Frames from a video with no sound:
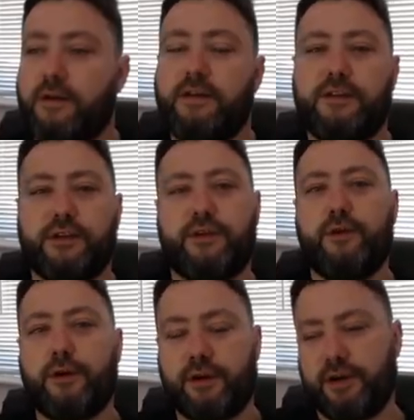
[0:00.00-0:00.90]
So the
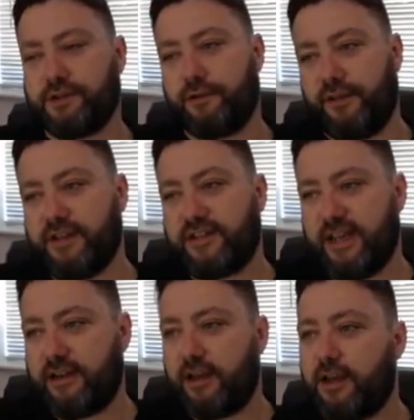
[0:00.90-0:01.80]
organiser of this
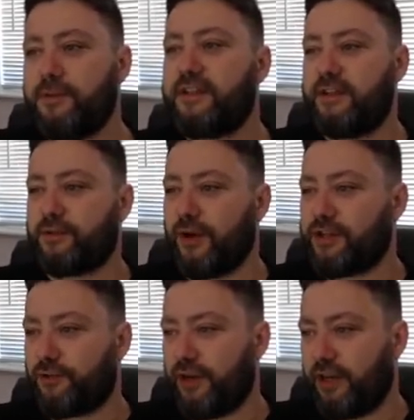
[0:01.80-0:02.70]
said, come and see this rare
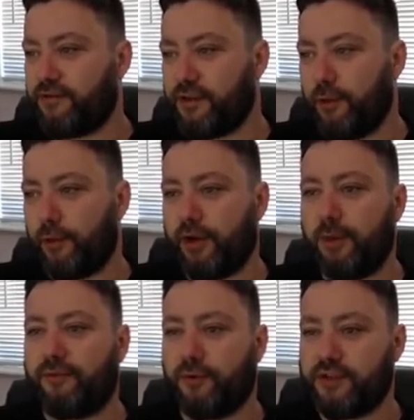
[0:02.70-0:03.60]
screening of Zulu on
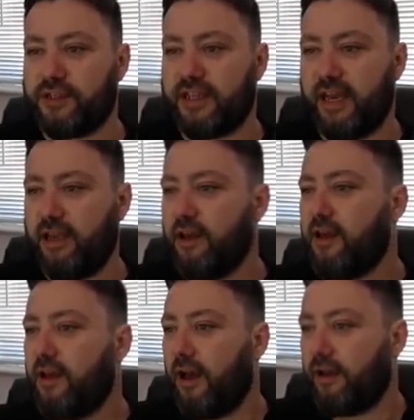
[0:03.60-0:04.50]
Armed Forces Day
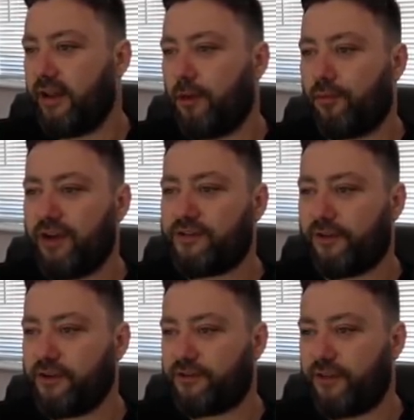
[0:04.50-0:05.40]
and help raise
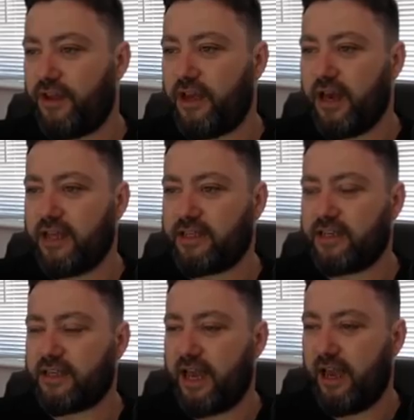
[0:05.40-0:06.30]
funds for the
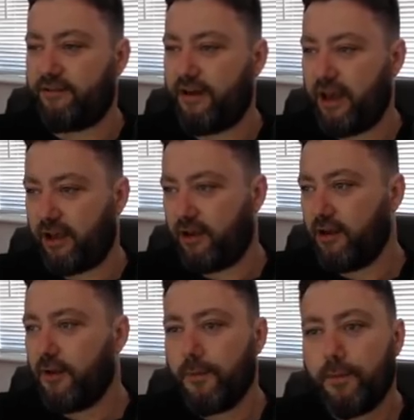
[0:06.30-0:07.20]
SSAFA.
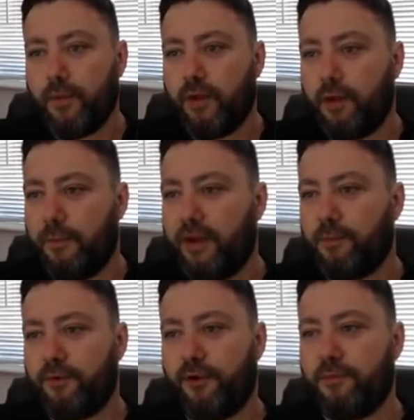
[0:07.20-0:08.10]
Make up
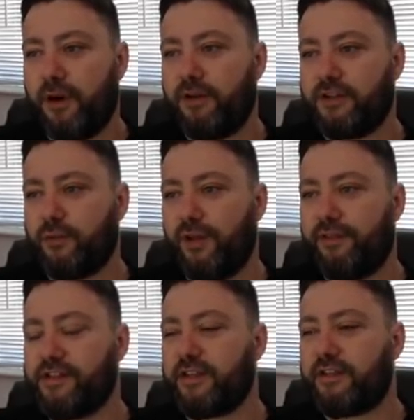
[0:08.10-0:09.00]
your own mind as to whether
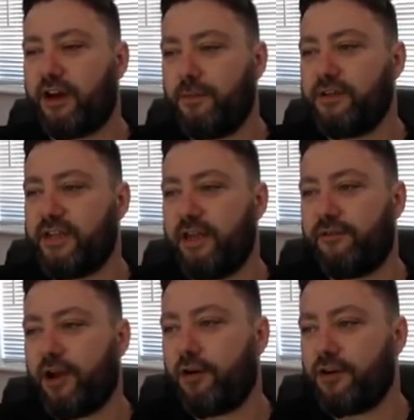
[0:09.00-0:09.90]
this is a timeless tale of
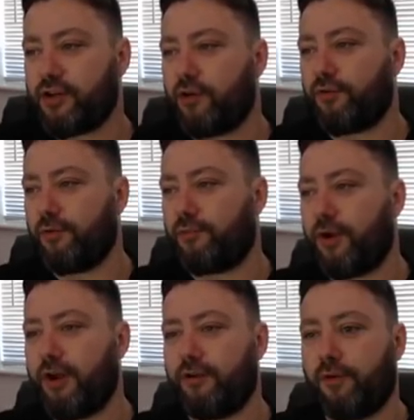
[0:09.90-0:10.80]
courage, honour and
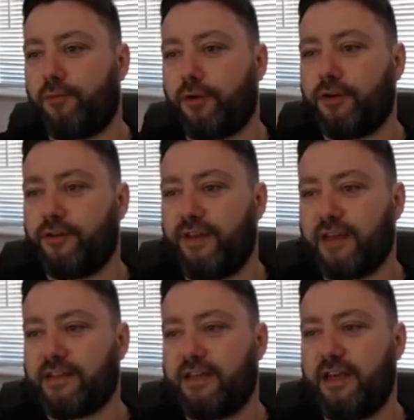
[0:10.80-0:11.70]
pride, or a product of
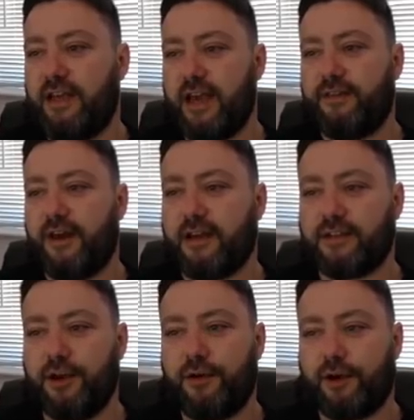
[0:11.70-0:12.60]
year that has
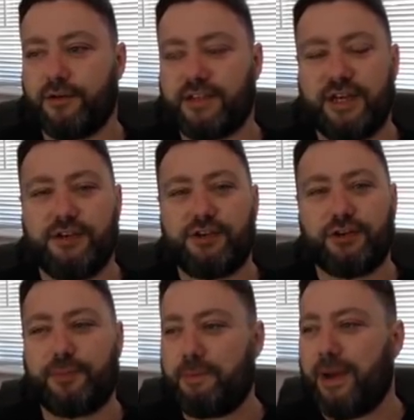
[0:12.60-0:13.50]
no currency and
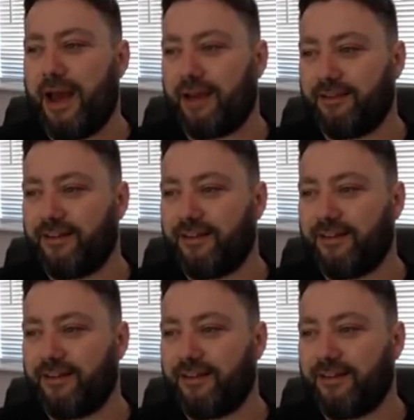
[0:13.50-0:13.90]
should be banned.